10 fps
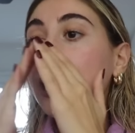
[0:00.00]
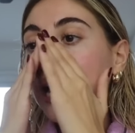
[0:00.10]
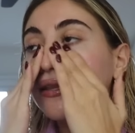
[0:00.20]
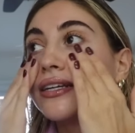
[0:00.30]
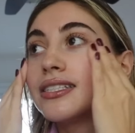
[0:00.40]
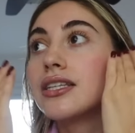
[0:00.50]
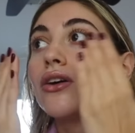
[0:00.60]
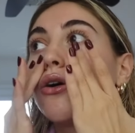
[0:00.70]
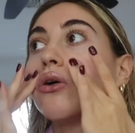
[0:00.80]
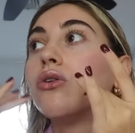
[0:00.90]
and like did
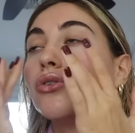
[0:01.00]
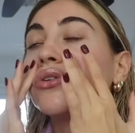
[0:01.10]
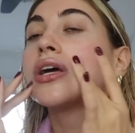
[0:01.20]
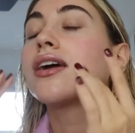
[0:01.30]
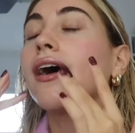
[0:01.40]
the whole like